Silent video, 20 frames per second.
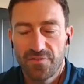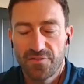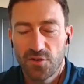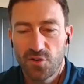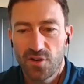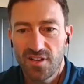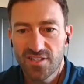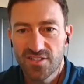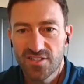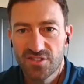
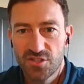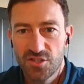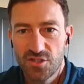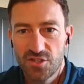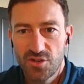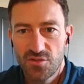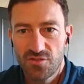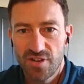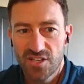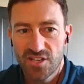for us
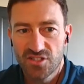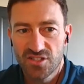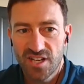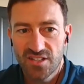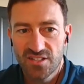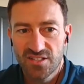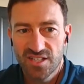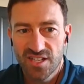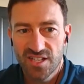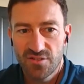to reach
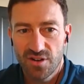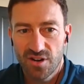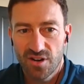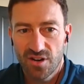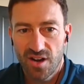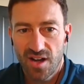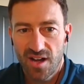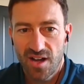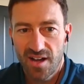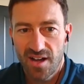net
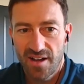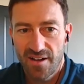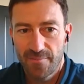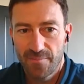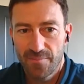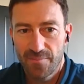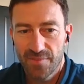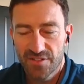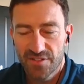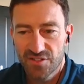zero,
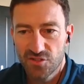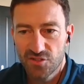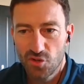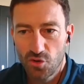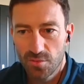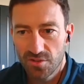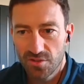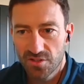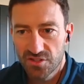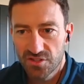there's an
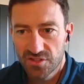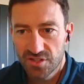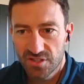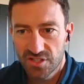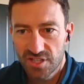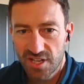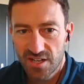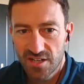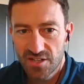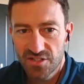enormous
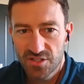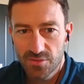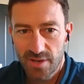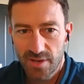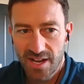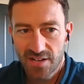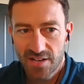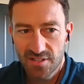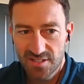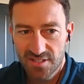challenge that we
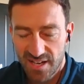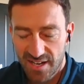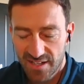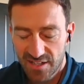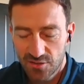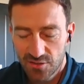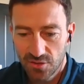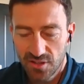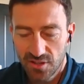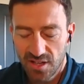have to
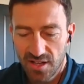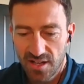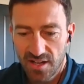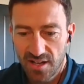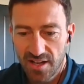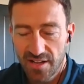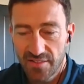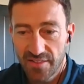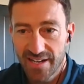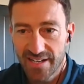tackle,
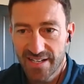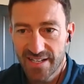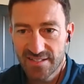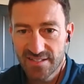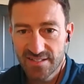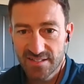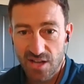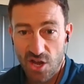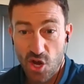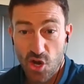and that
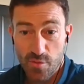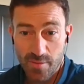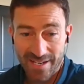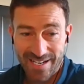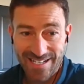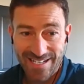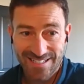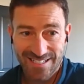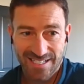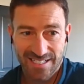is home
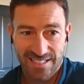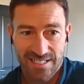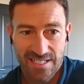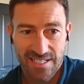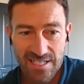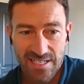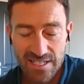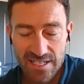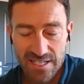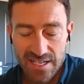heating.
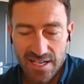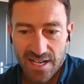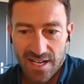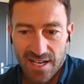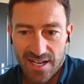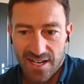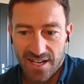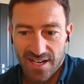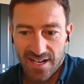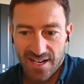
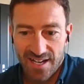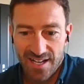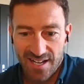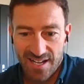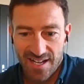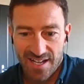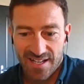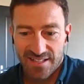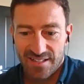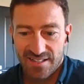
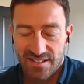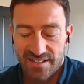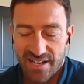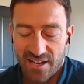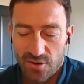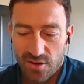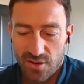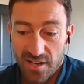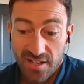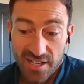
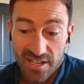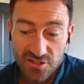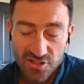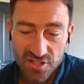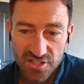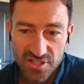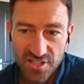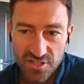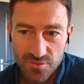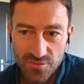Now,
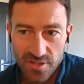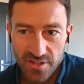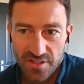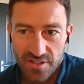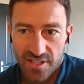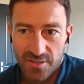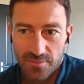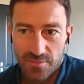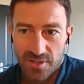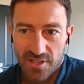electricity is one
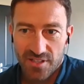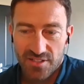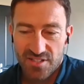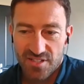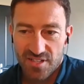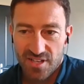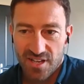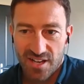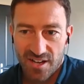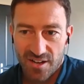thing,
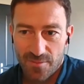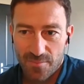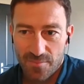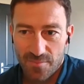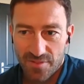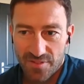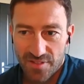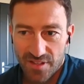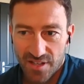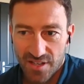but
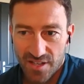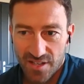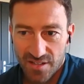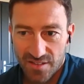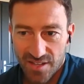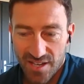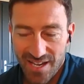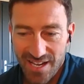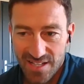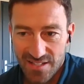
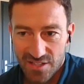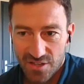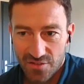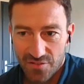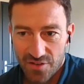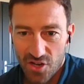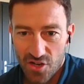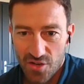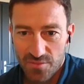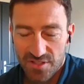the heating of
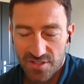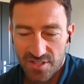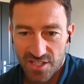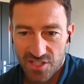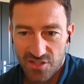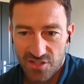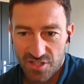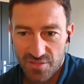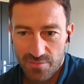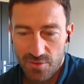homes is
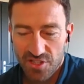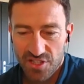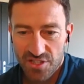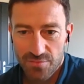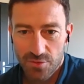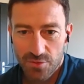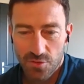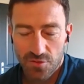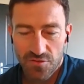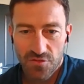actually
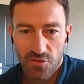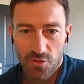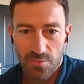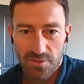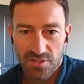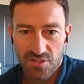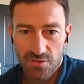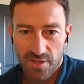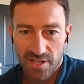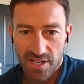responsible for
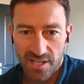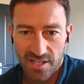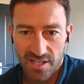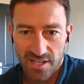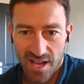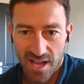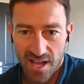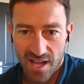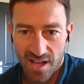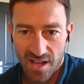
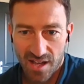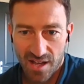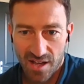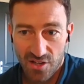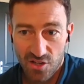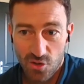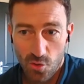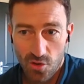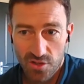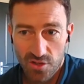between a
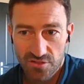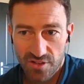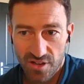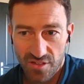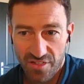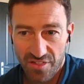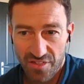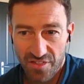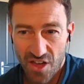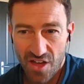quarter and a
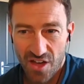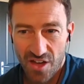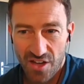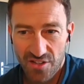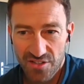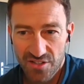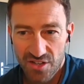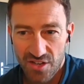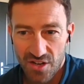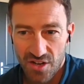
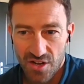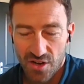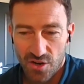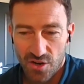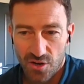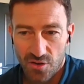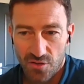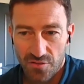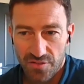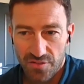third
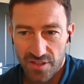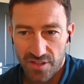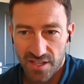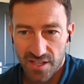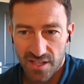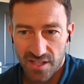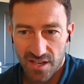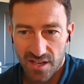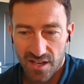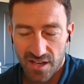of
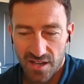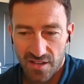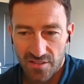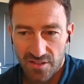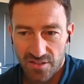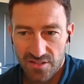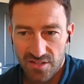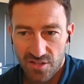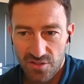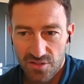
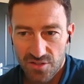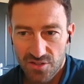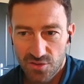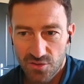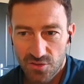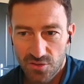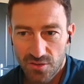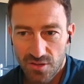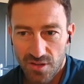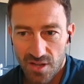the
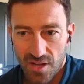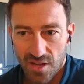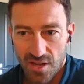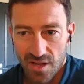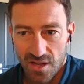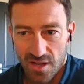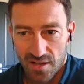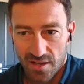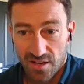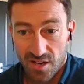total
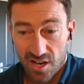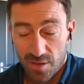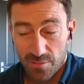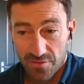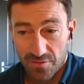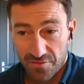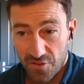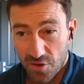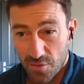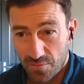
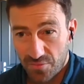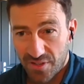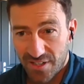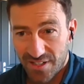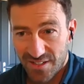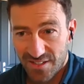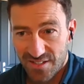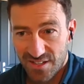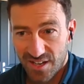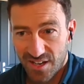carbon
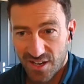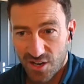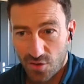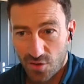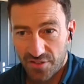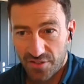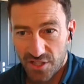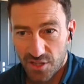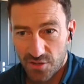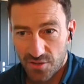footprint
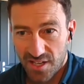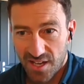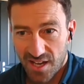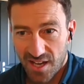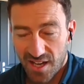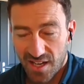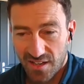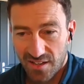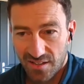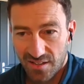of the
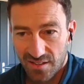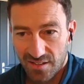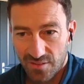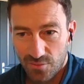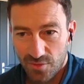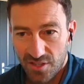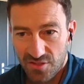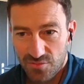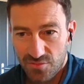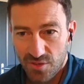UK,
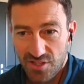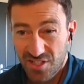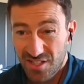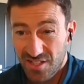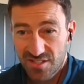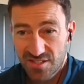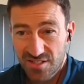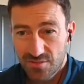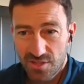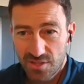which
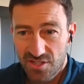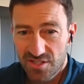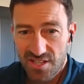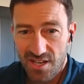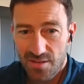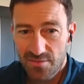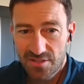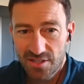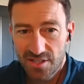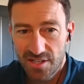is
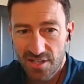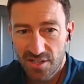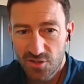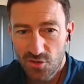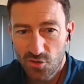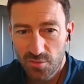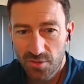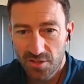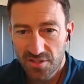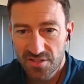absolutely
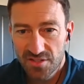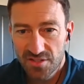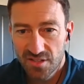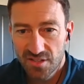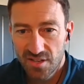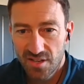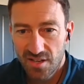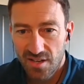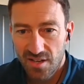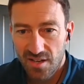
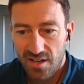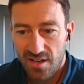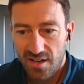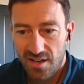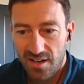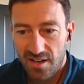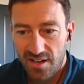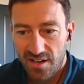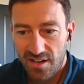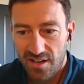enormous.
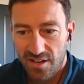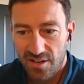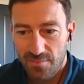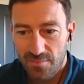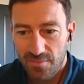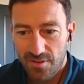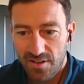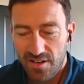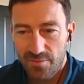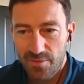
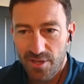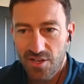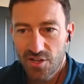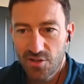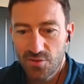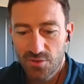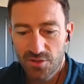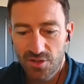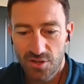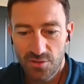I mean,
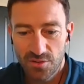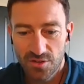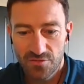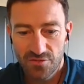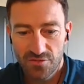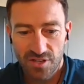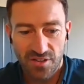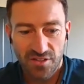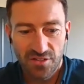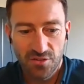who would have
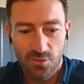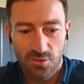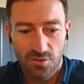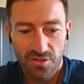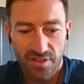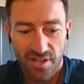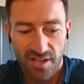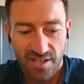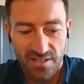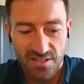really
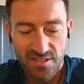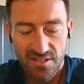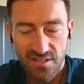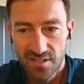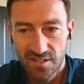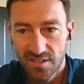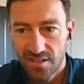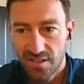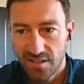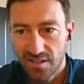thought that
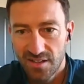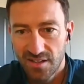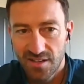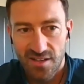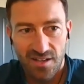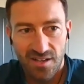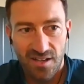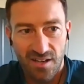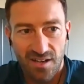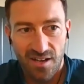
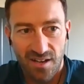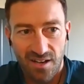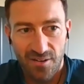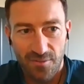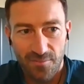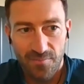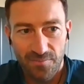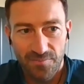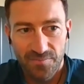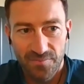
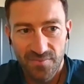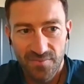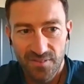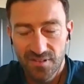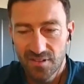home